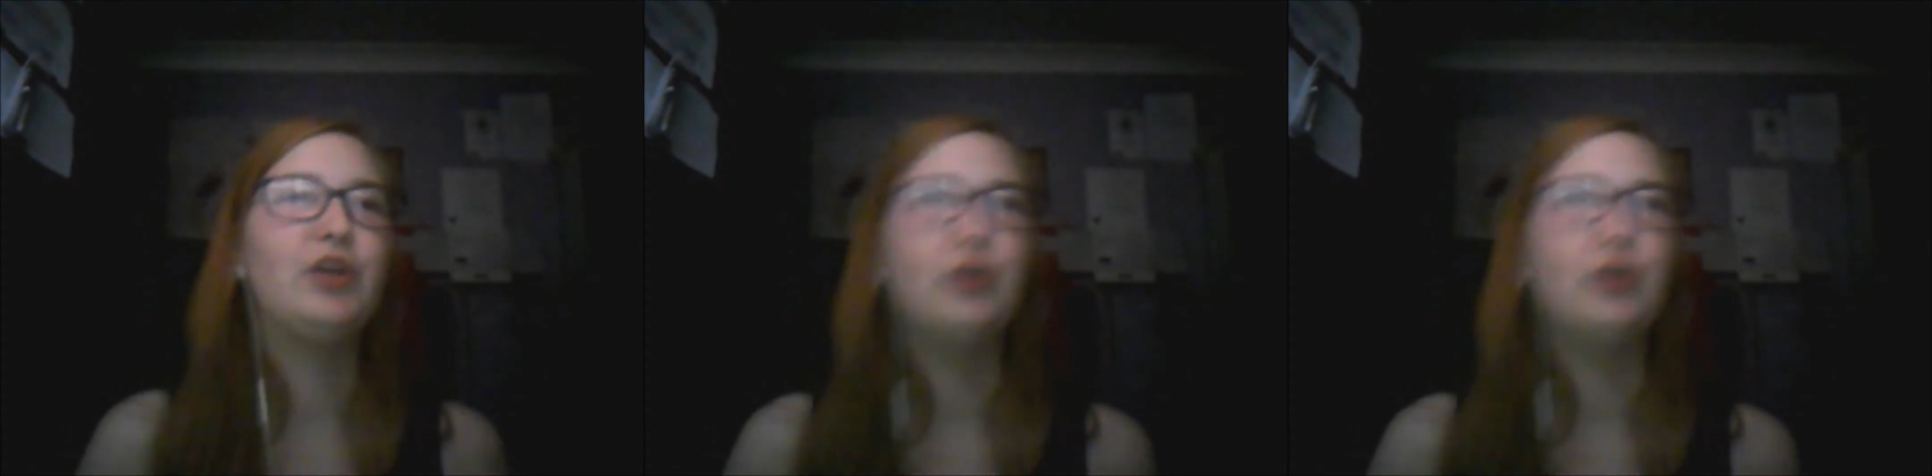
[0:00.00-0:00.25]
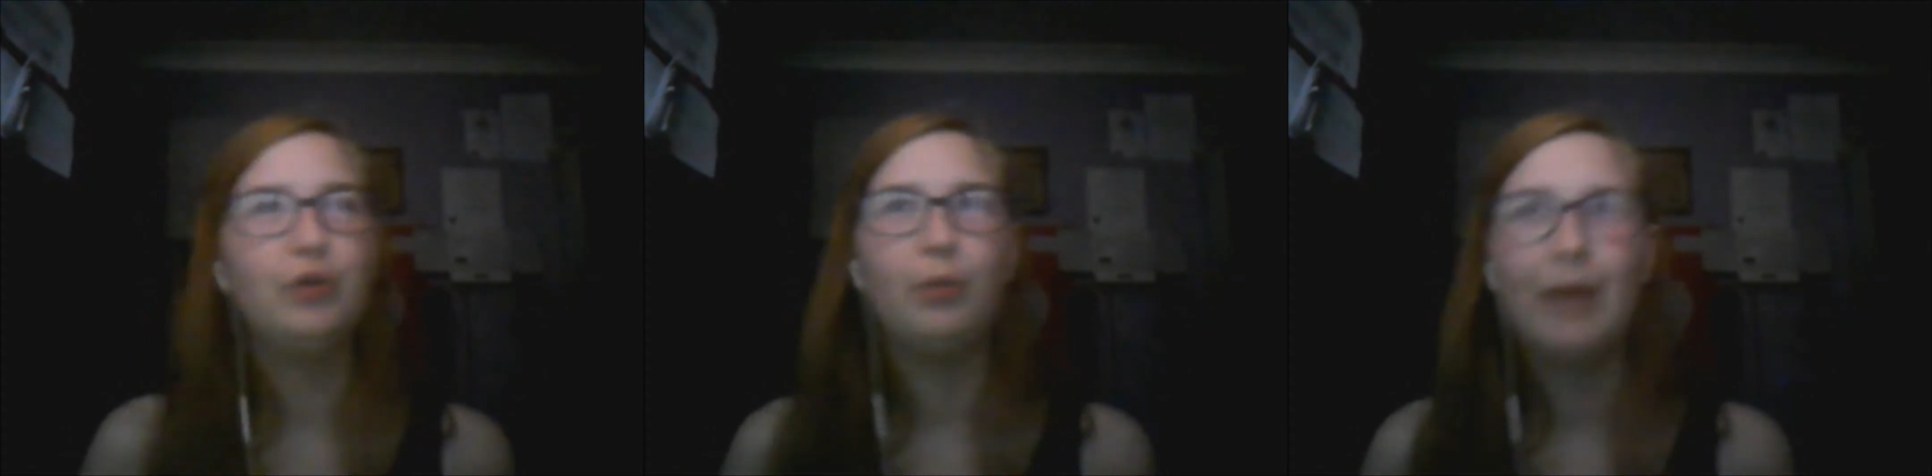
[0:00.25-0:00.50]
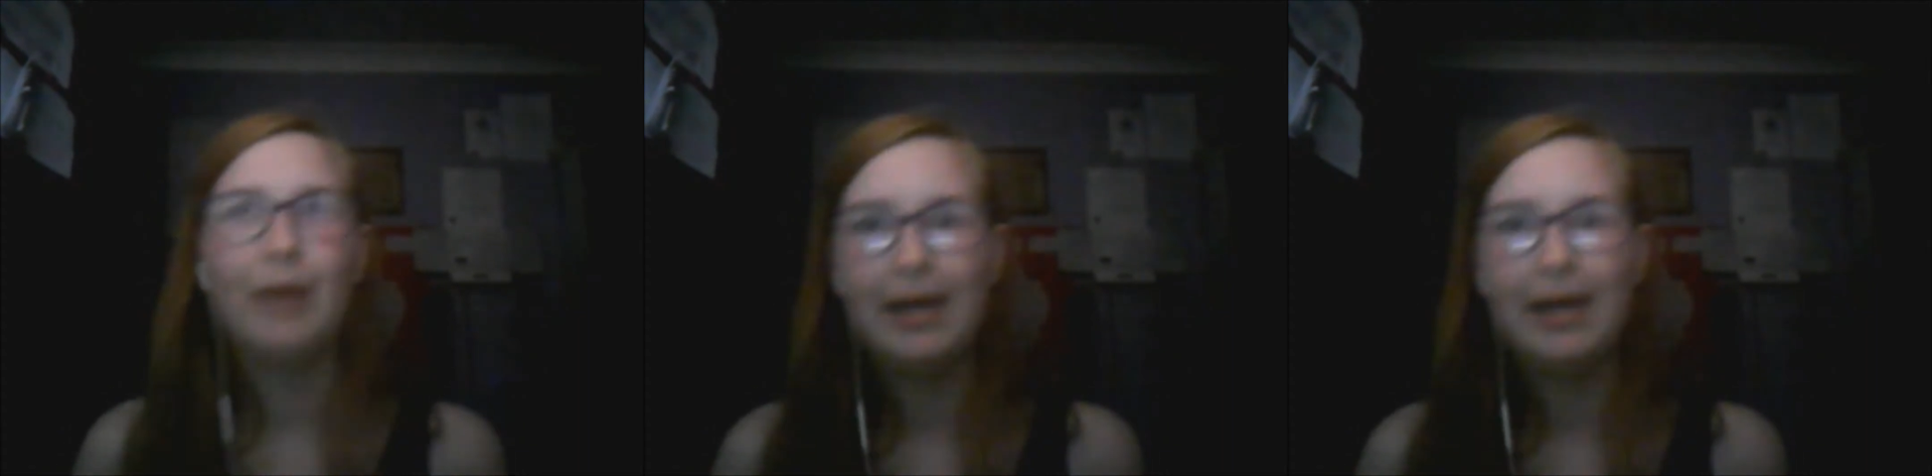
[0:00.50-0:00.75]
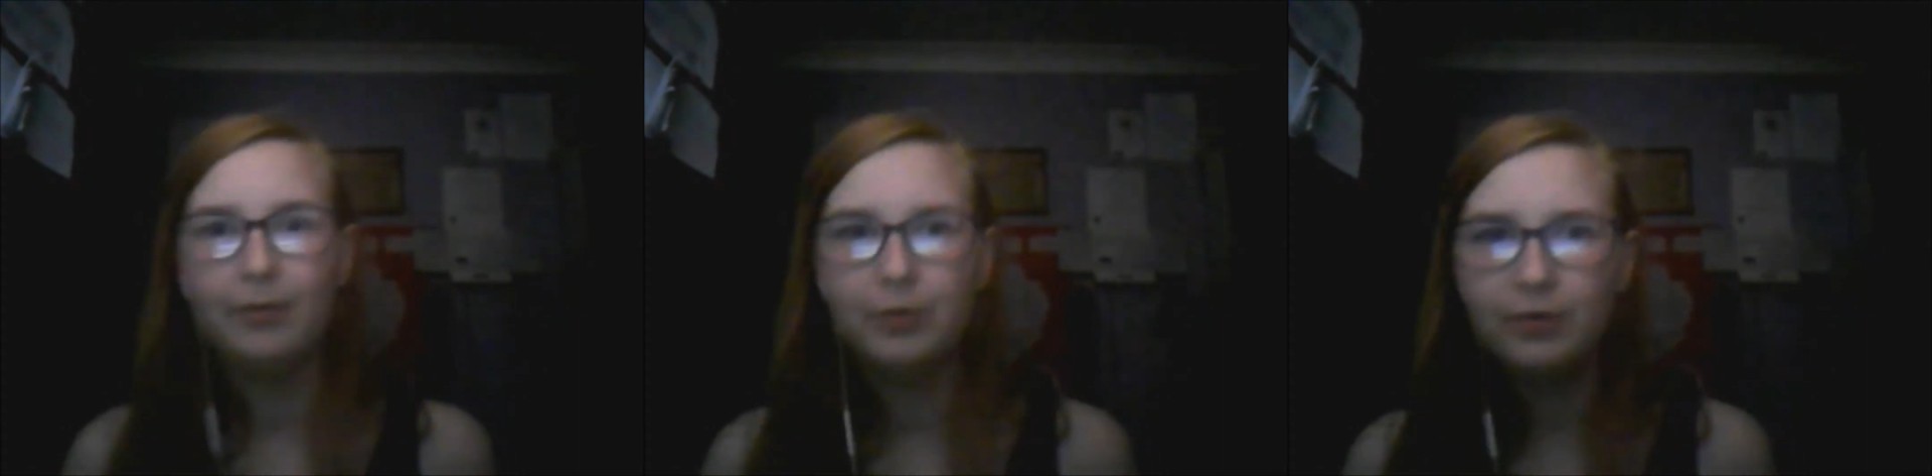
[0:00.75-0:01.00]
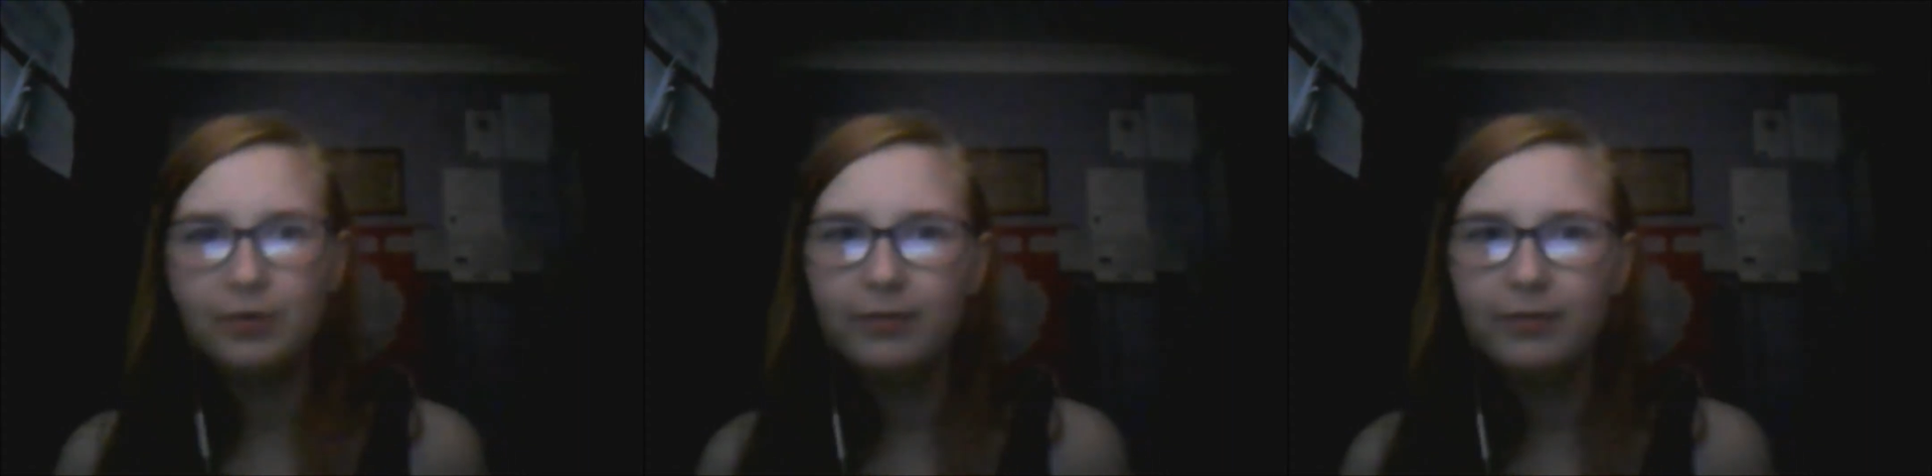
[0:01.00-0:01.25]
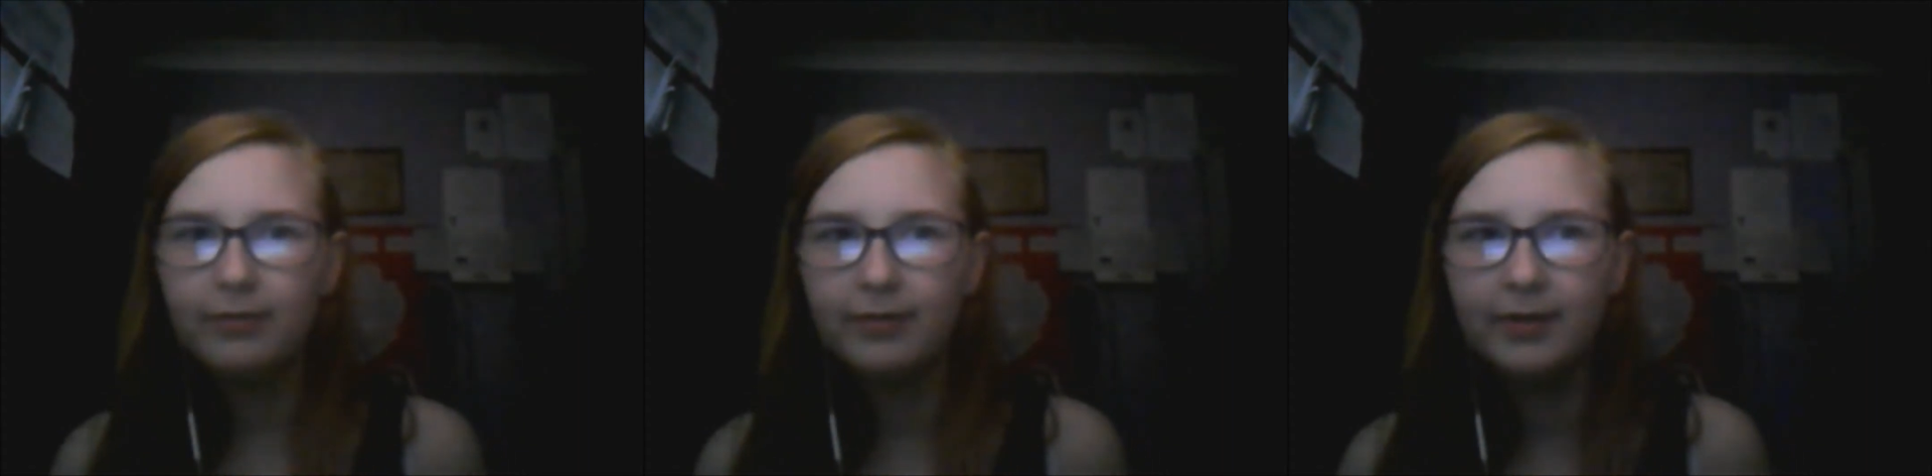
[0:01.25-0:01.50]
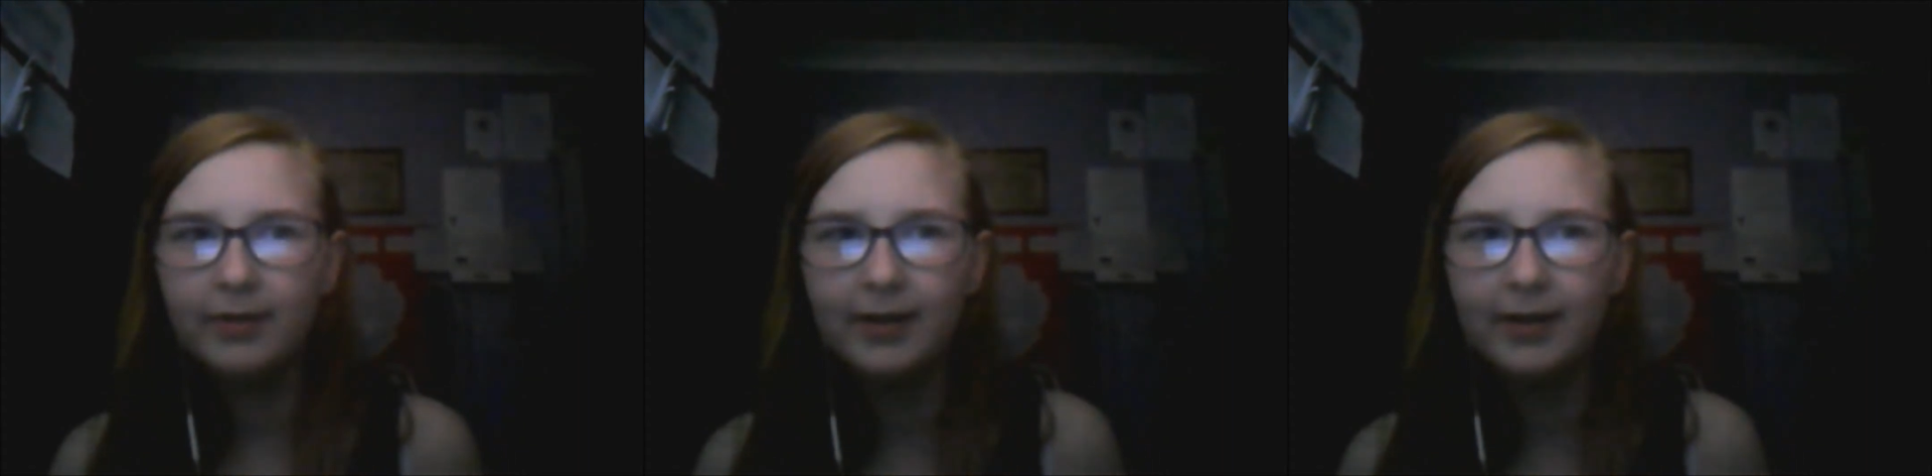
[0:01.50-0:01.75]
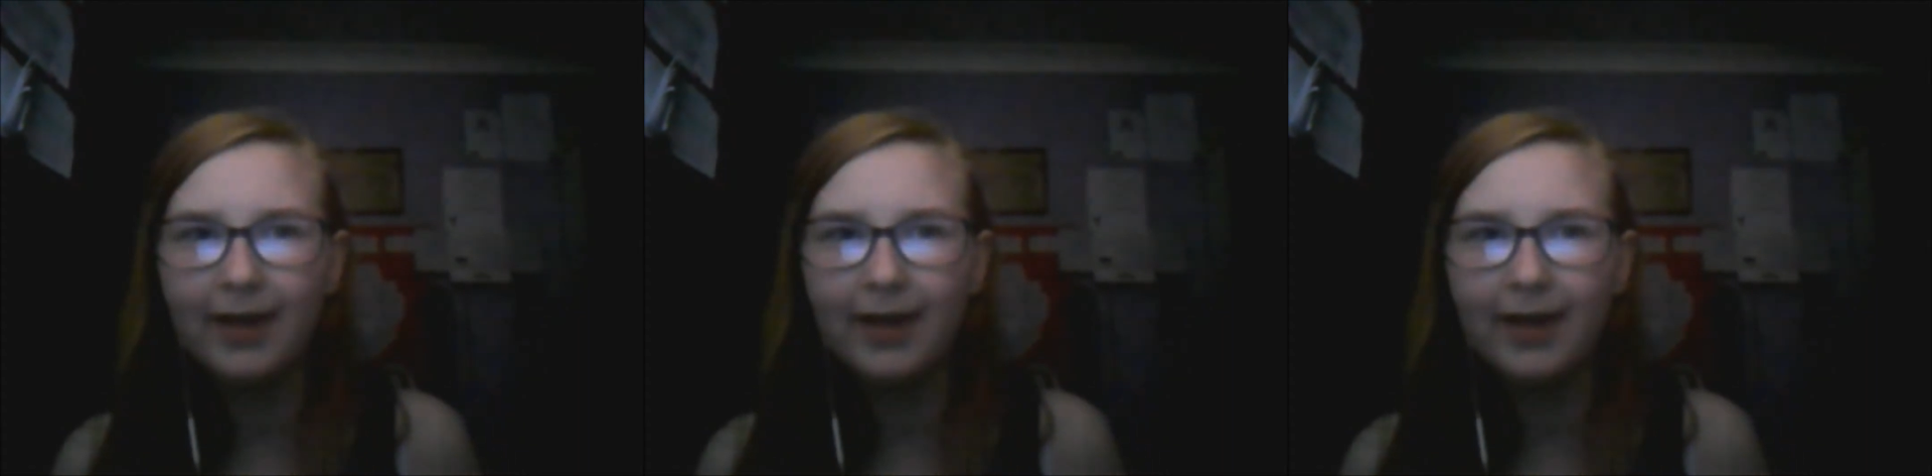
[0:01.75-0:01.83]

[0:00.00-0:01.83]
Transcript: good werewolf,